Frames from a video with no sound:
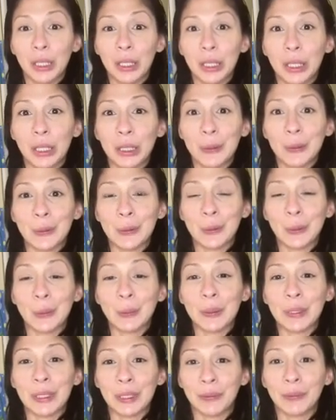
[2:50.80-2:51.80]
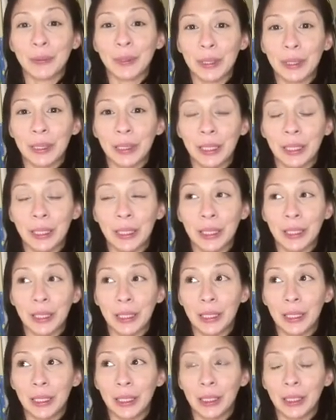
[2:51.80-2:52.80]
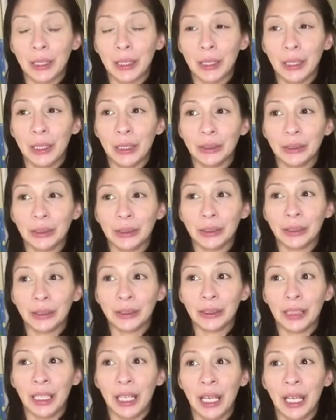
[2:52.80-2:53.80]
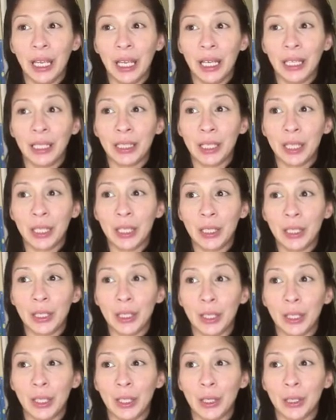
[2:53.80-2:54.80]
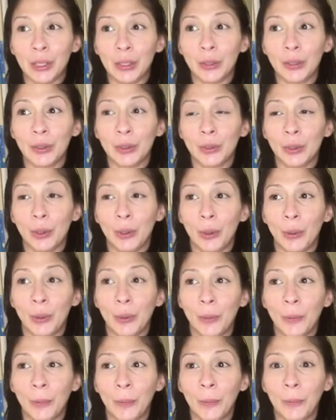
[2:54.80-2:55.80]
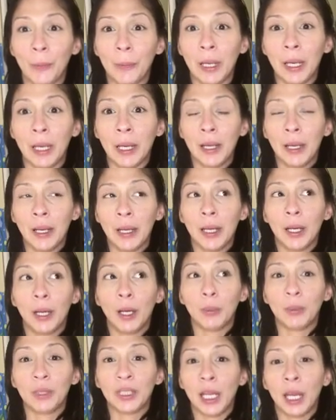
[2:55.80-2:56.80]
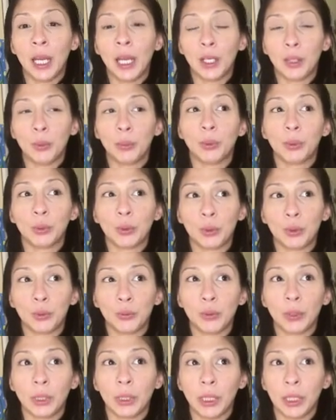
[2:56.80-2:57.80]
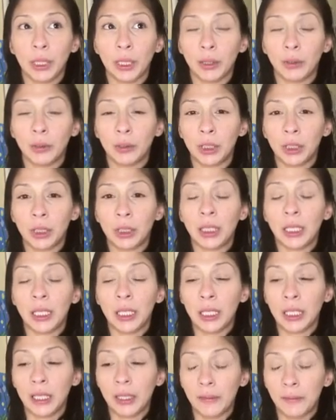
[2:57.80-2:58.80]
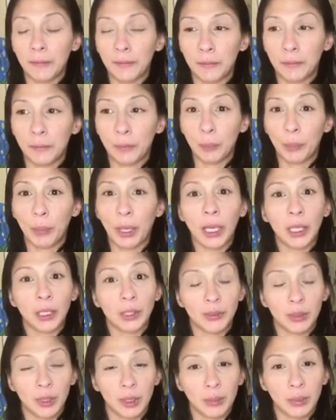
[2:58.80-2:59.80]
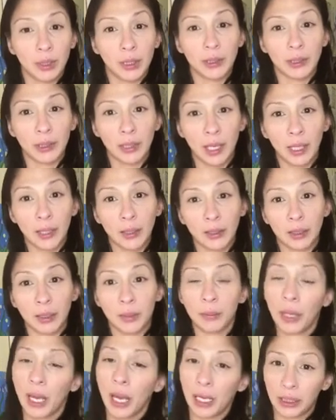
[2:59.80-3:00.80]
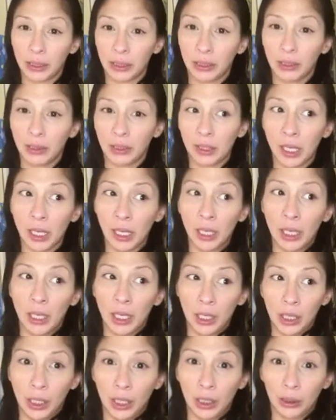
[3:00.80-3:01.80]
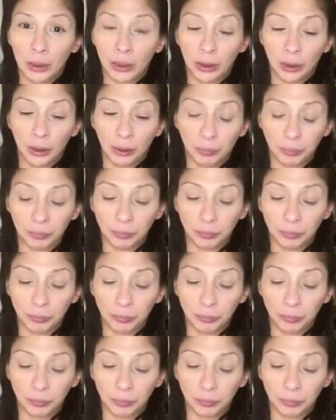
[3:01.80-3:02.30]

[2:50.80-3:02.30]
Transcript: so differently and so obtainable to really achieve my dreams, desires, and passions. Um,